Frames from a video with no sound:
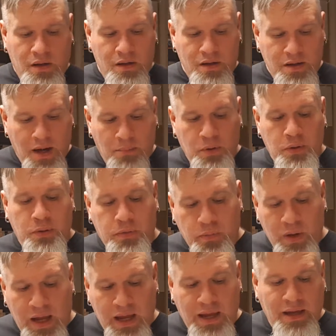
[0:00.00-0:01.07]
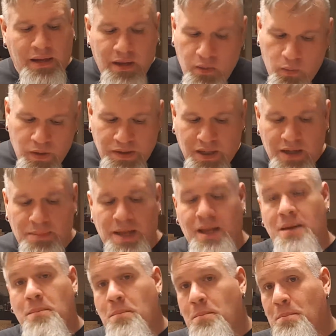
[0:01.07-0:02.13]
number 3 was going to
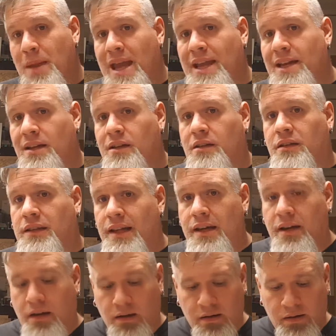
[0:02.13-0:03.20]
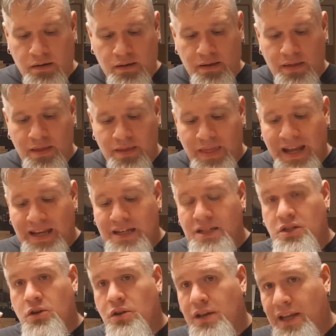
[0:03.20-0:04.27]
be make it clear that it
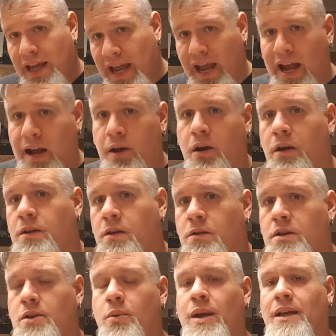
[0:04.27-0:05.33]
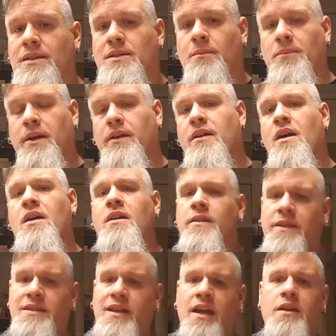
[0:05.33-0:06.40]
is your character doing something.
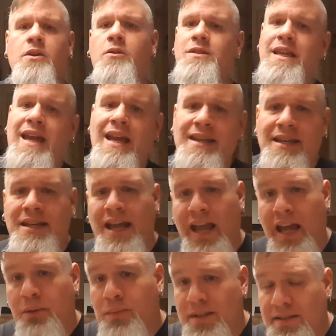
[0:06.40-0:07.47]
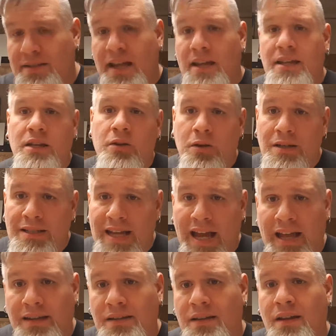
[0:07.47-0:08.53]
This kind of goes hand in hand with stating your
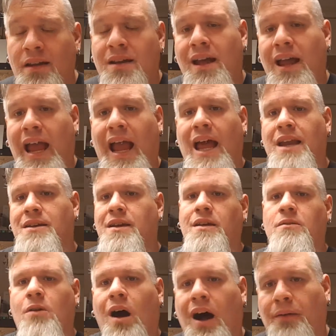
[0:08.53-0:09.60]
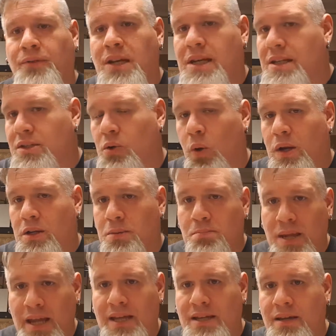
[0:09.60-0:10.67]
intent. And often it's going to
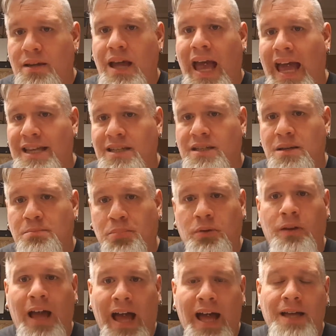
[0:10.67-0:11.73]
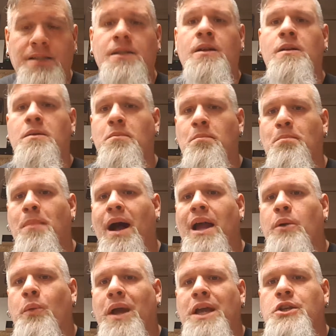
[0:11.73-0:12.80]
be as simple as my
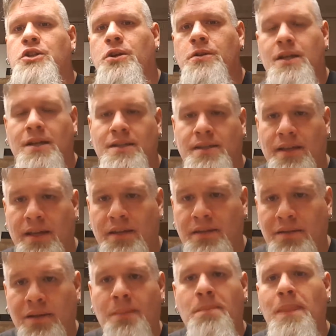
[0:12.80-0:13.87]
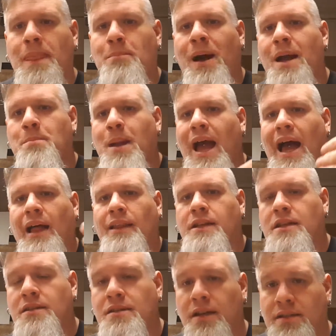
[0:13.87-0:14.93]
ranger does this, my
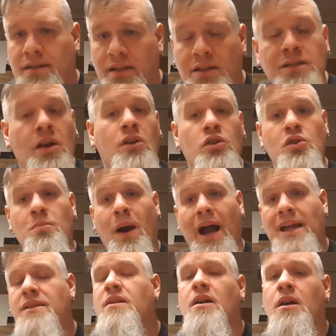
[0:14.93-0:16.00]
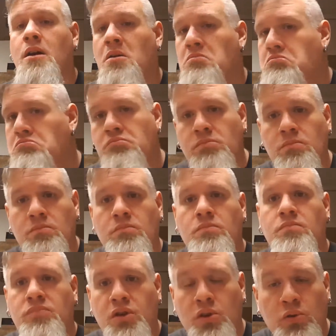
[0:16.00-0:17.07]
paladin does this. You might
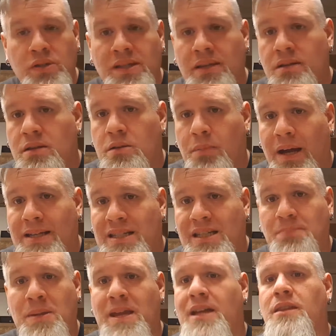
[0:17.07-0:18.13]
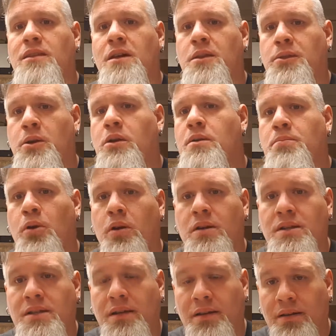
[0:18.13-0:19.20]
use it, you might speak in the third
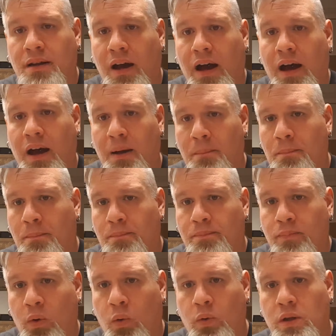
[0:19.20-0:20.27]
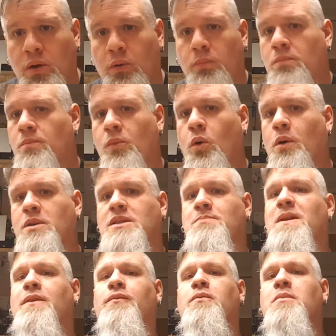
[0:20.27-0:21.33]
person, or
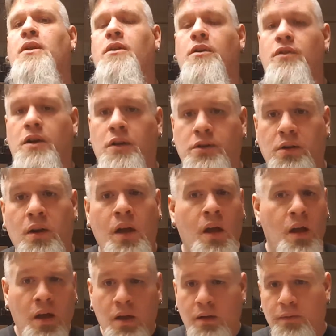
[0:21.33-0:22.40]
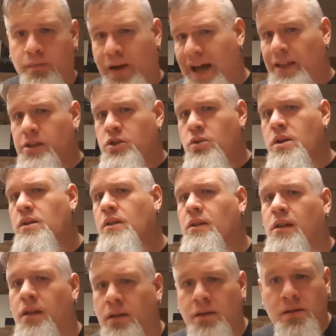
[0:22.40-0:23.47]
speak familiar with your character. Valadril